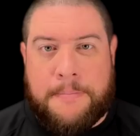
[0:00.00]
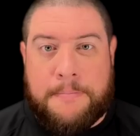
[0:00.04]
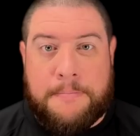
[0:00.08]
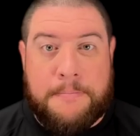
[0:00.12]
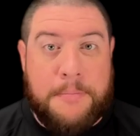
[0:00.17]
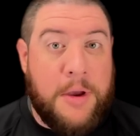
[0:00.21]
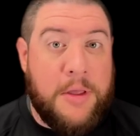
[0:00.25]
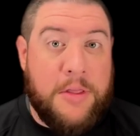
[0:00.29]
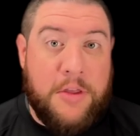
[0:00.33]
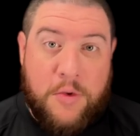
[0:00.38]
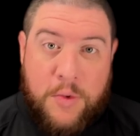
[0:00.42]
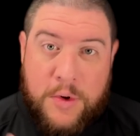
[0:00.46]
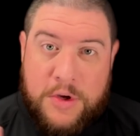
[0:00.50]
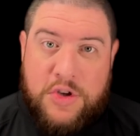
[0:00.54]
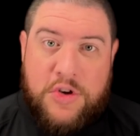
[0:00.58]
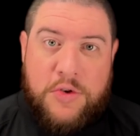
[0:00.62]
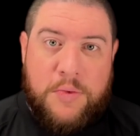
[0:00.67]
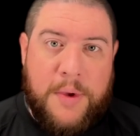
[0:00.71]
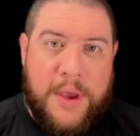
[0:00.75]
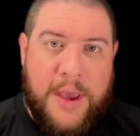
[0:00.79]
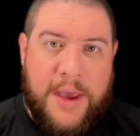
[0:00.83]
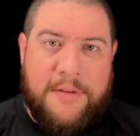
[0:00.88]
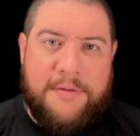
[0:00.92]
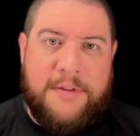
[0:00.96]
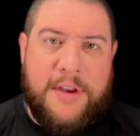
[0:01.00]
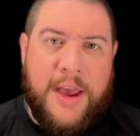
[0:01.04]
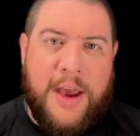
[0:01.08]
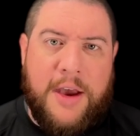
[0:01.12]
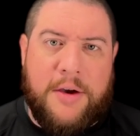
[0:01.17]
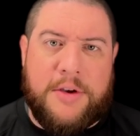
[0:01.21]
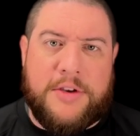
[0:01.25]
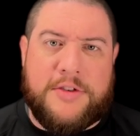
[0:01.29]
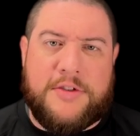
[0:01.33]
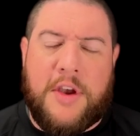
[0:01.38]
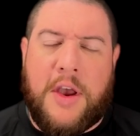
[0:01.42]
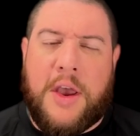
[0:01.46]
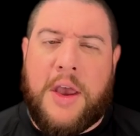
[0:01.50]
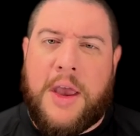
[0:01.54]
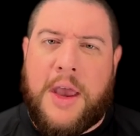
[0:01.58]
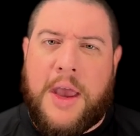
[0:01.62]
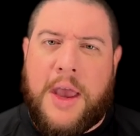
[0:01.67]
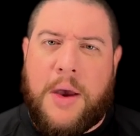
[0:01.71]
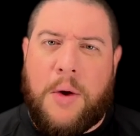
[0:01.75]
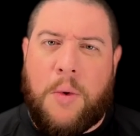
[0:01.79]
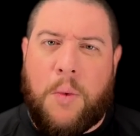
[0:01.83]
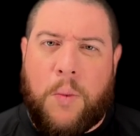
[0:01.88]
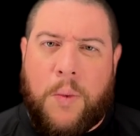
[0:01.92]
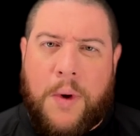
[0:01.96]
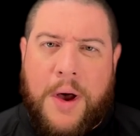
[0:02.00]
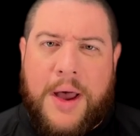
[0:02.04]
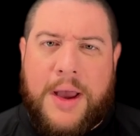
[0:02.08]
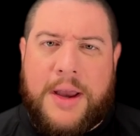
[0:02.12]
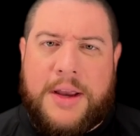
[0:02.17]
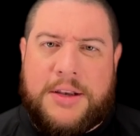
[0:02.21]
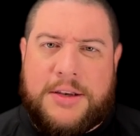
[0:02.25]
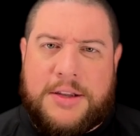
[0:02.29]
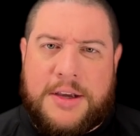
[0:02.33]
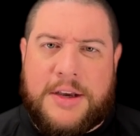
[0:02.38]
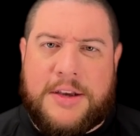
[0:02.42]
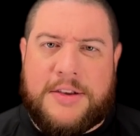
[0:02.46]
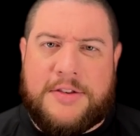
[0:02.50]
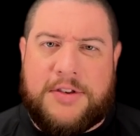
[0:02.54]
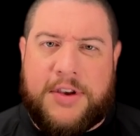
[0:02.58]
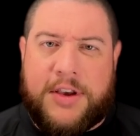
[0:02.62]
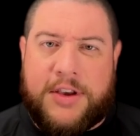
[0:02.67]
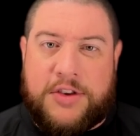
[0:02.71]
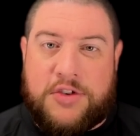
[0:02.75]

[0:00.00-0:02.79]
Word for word: But the question we have now is why does